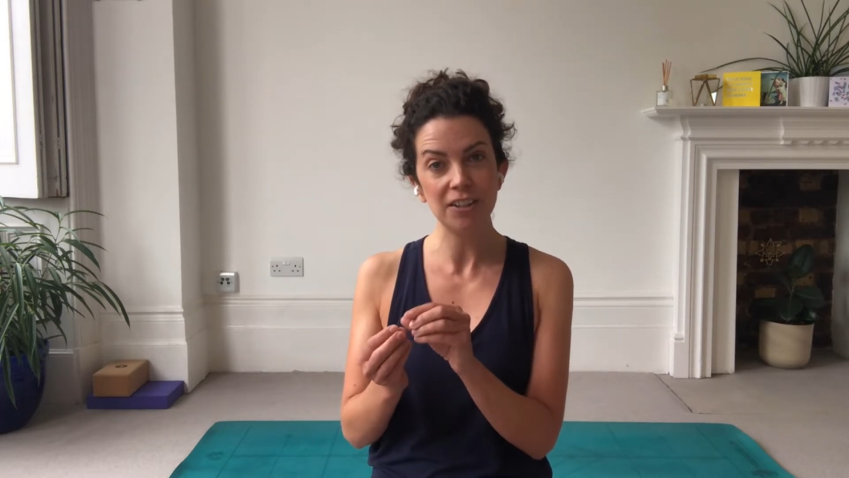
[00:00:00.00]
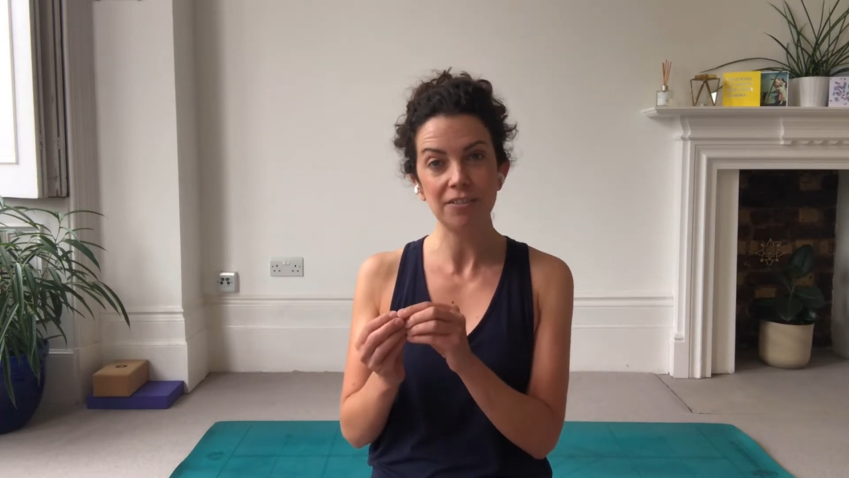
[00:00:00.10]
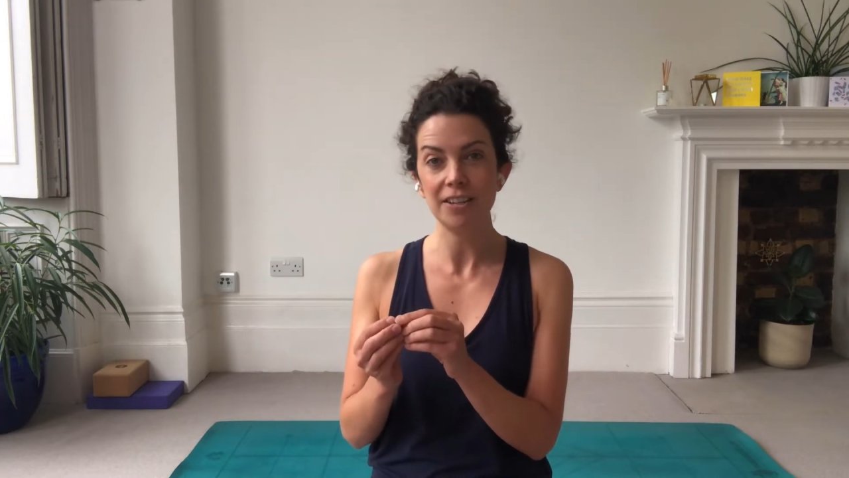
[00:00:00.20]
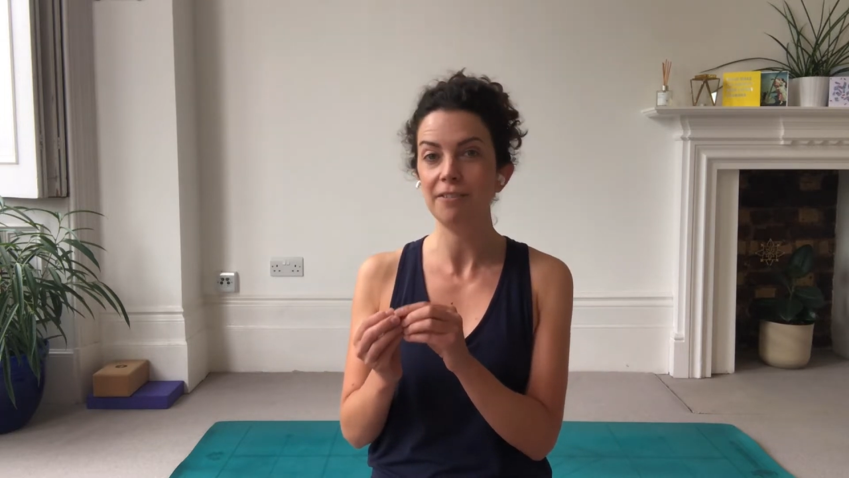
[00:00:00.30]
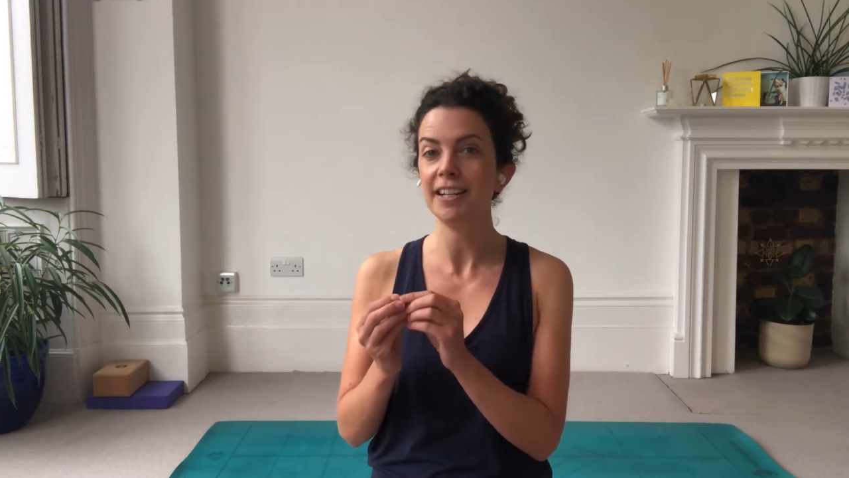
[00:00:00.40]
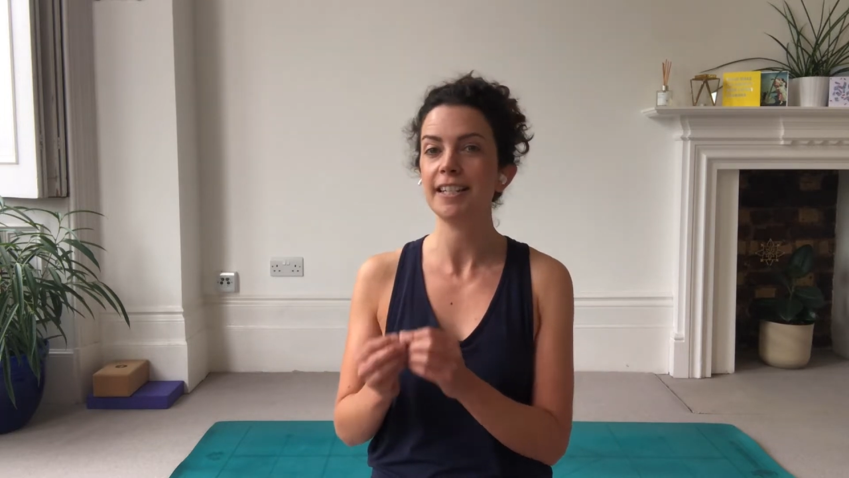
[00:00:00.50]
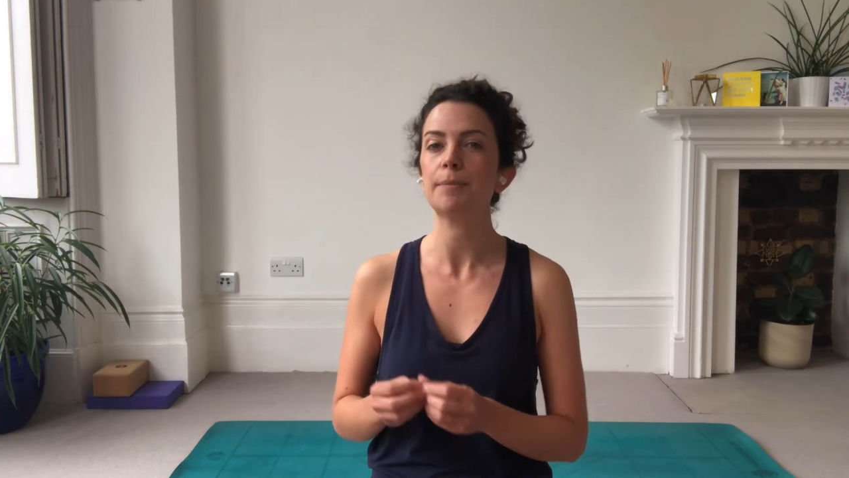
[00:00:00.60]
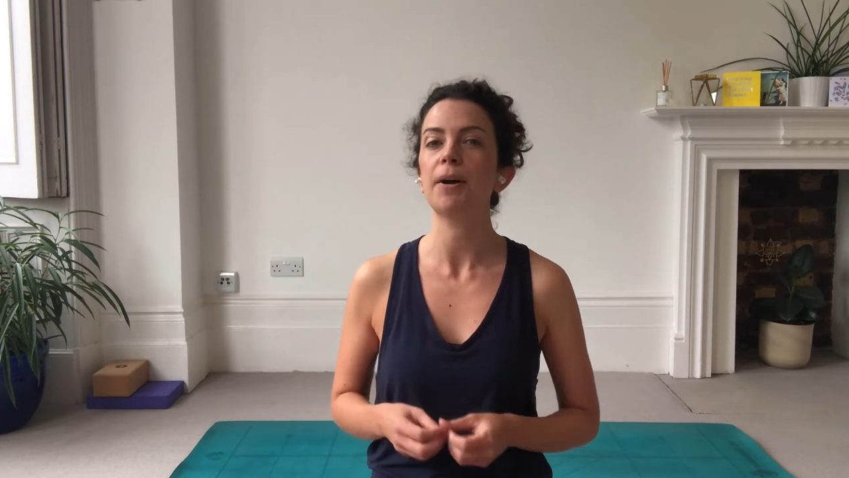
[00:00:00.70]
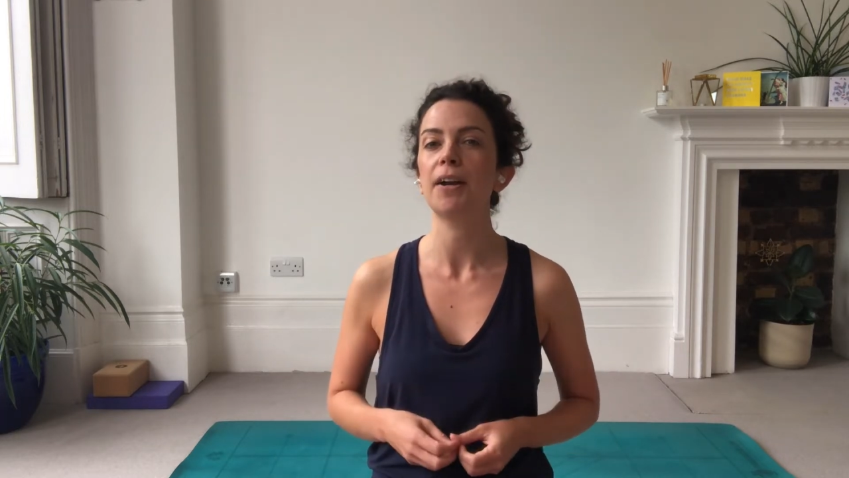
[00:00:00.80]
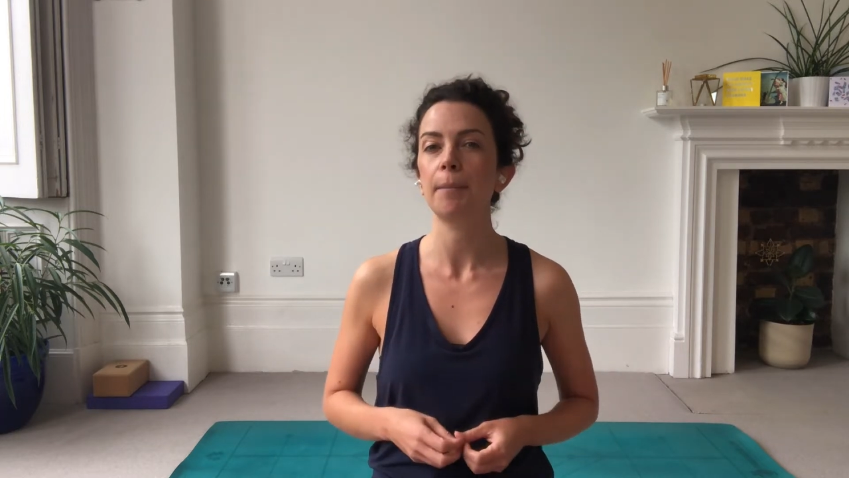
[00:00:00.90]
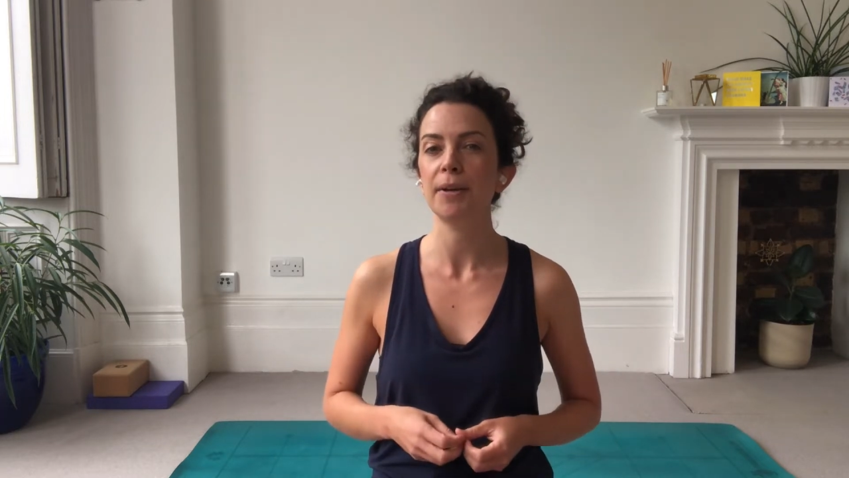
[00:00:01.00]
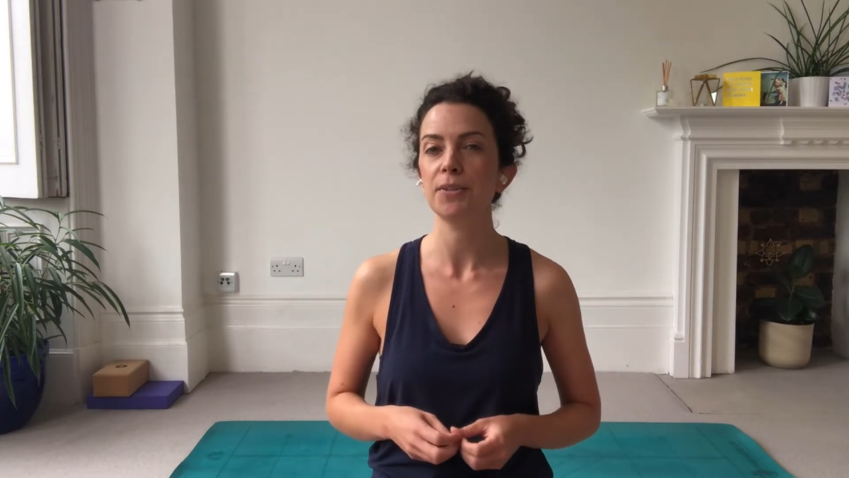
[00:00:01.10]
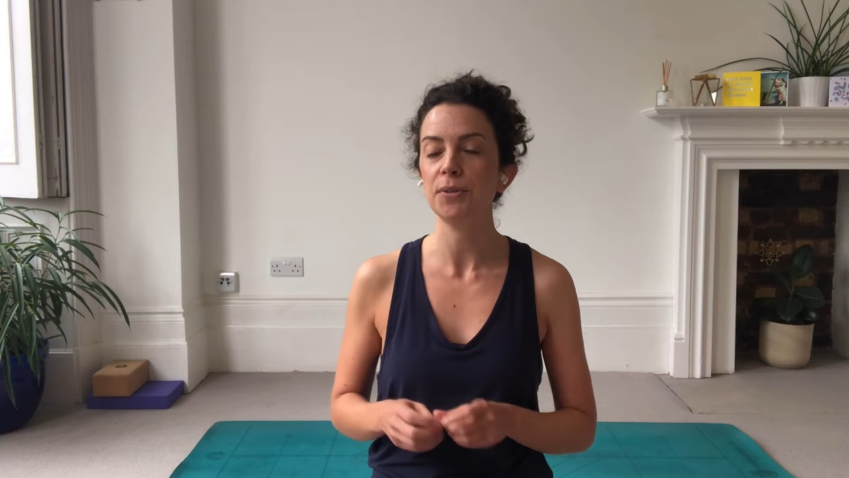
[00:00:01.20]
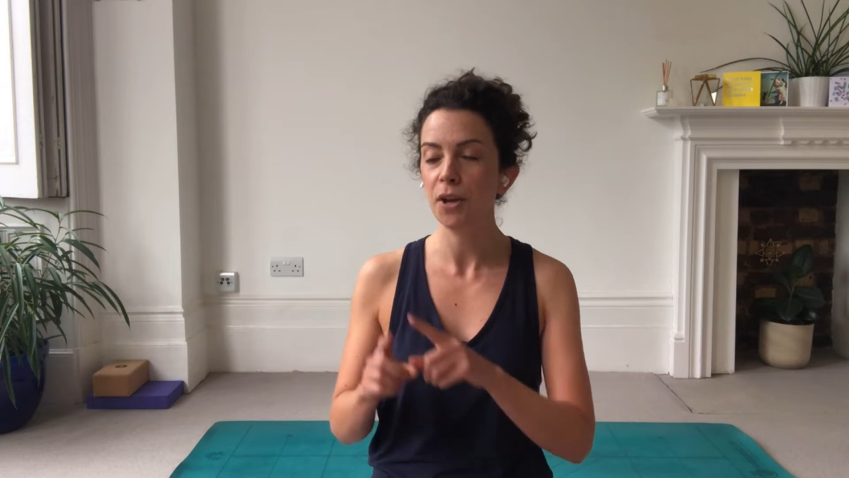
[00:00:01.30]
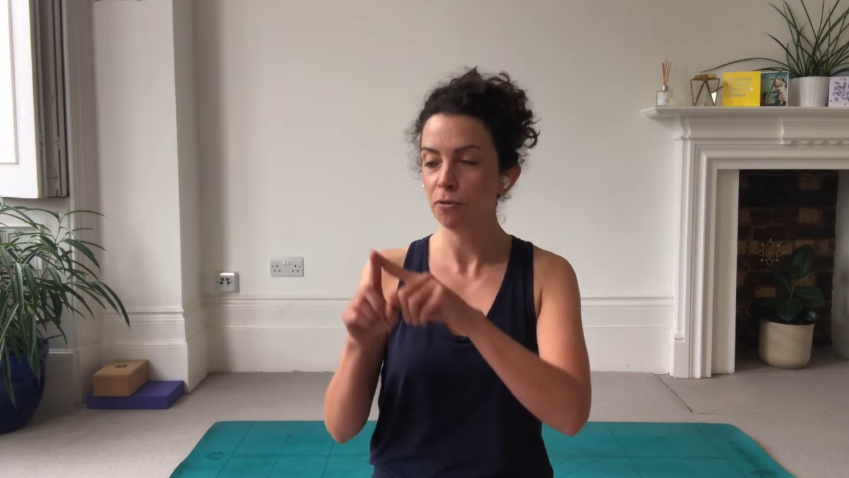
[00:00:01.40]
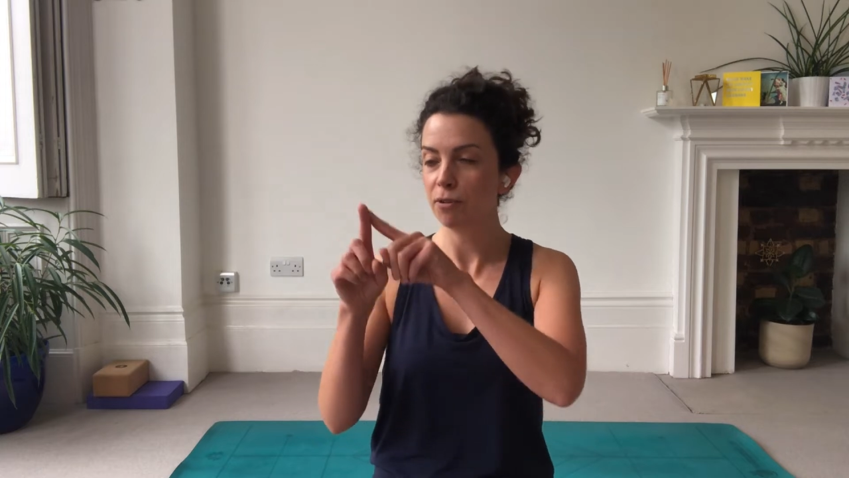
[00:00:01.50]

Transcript: of the erector spinae muscles